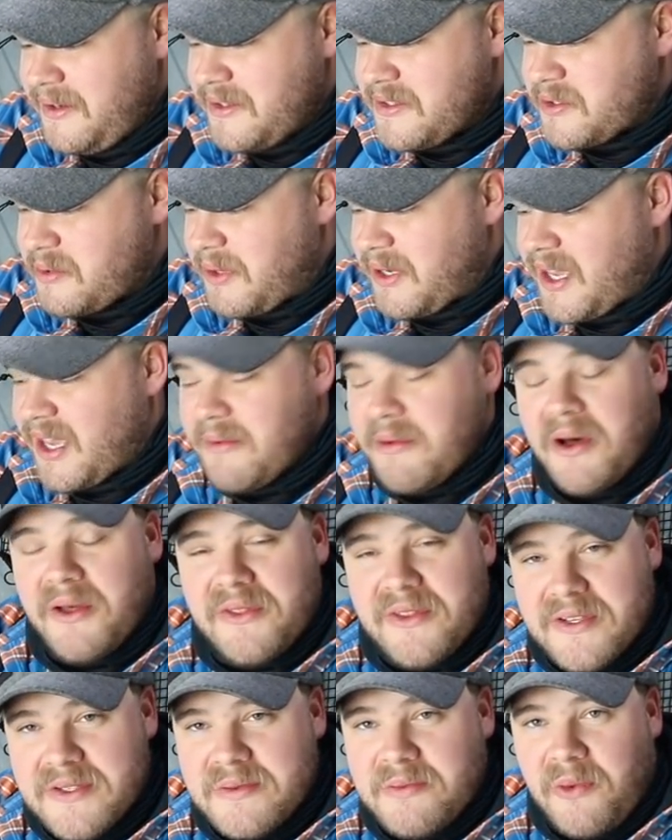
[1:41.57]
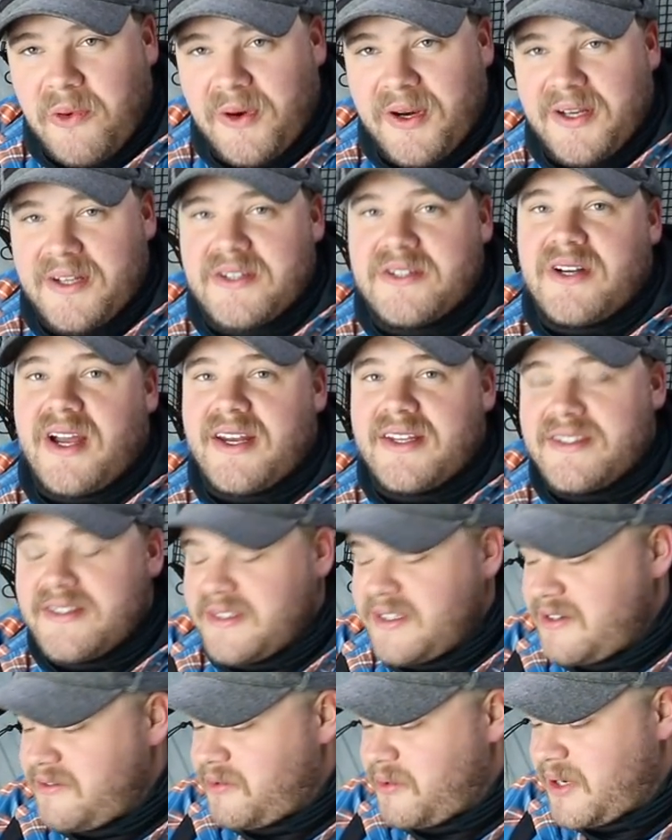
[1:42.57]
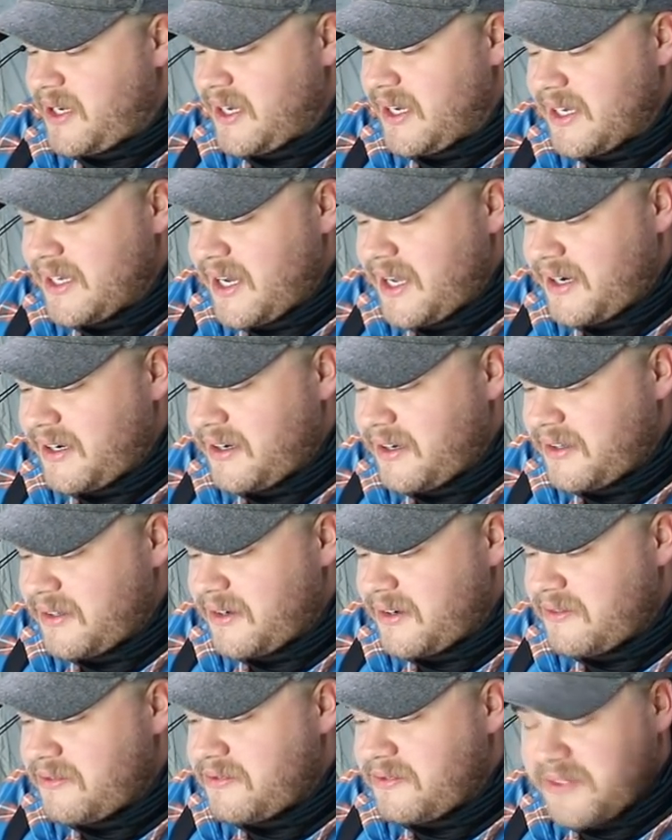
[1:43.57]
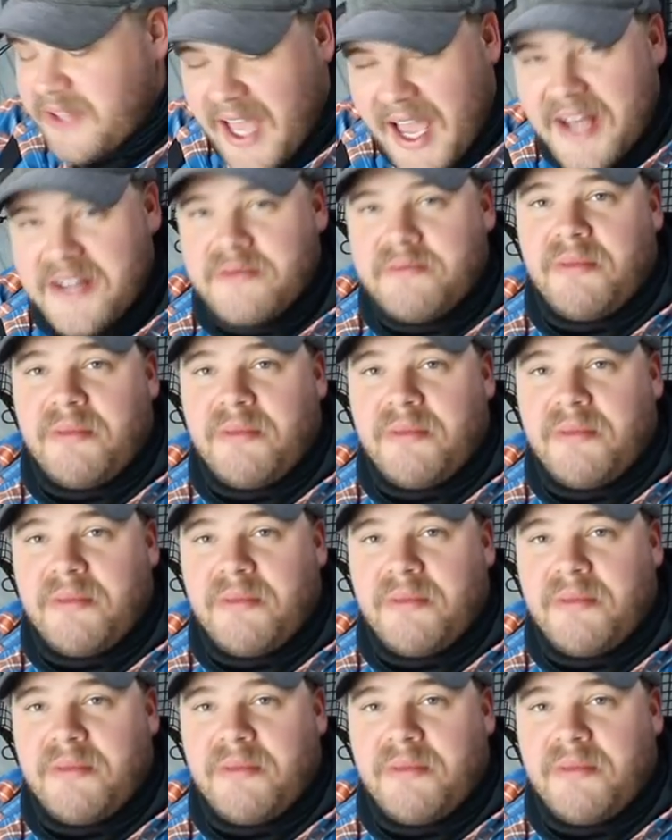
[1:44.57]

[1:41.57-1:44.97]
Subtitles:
So we came out this morning to try to see if we could get on another flash